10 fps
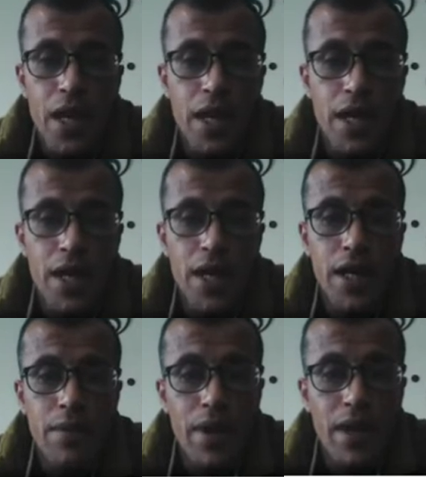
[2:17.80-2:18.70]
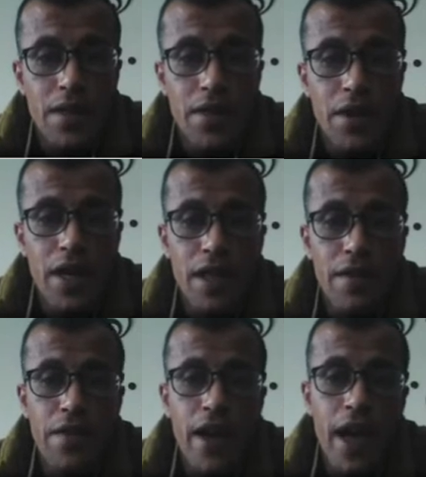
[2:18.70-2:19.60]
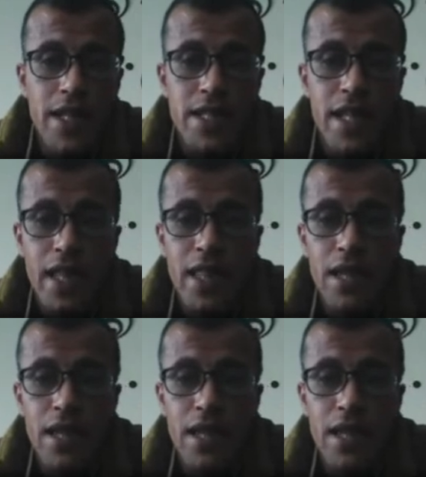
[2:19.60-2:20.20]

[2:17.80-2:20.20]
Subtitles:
Number three, the fact that